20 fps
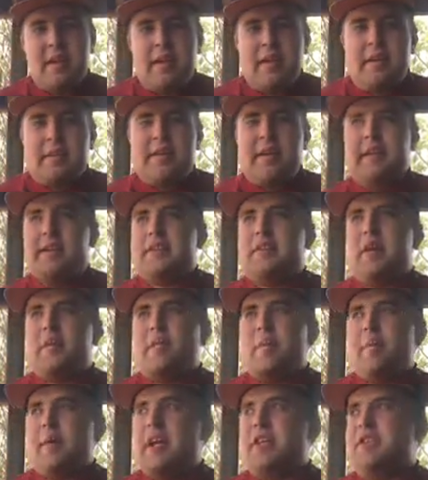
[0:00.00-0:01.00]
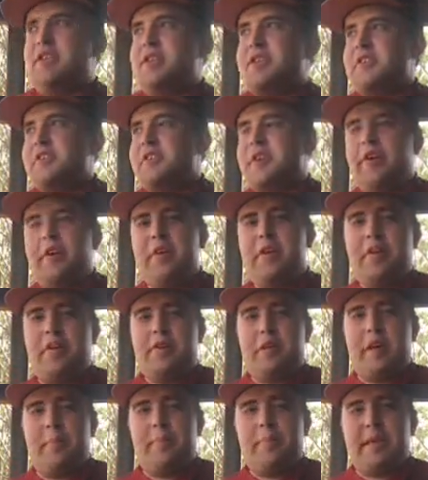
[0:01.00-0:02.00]
these type of matches going
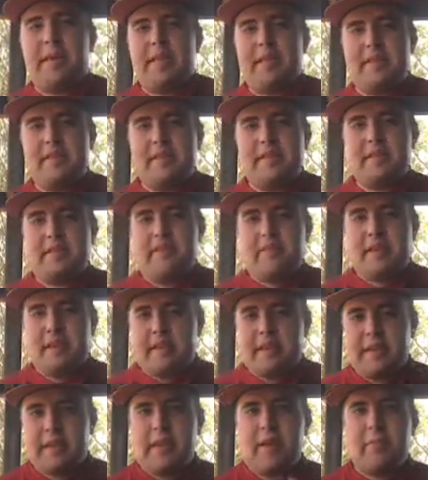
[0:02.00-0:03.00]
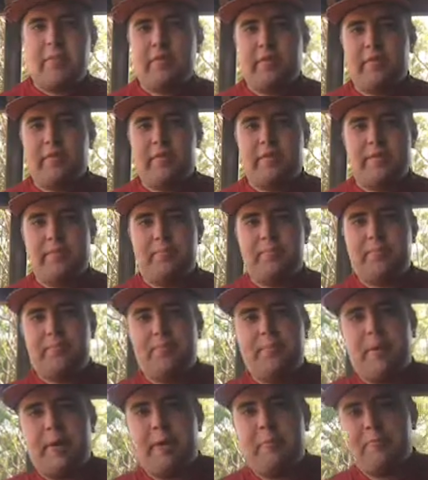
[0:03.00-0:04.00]
up against like a couple of it.
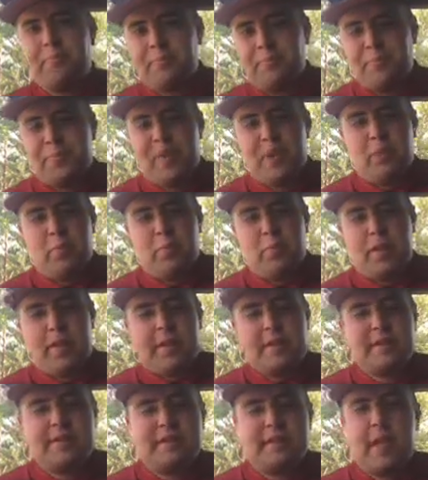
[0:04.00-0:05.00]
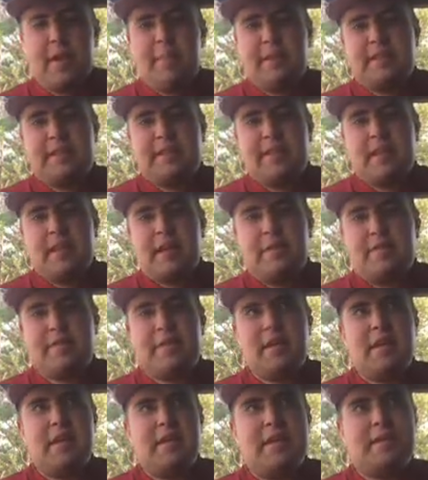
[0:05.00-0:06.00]
But what I can say about Sydney
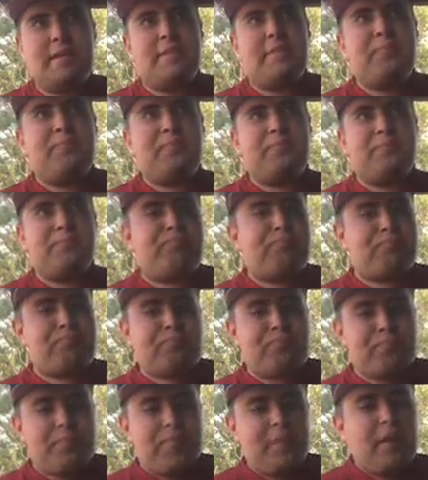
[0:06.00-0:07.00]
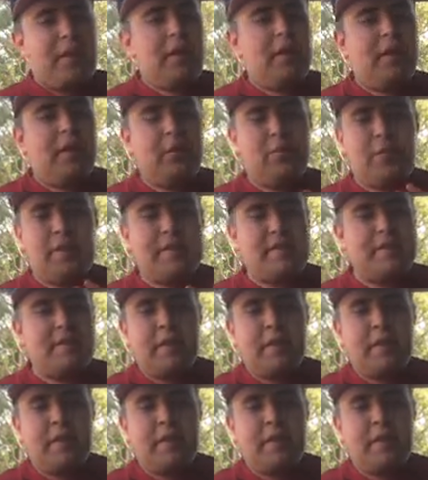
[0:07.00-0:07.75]
FC is it was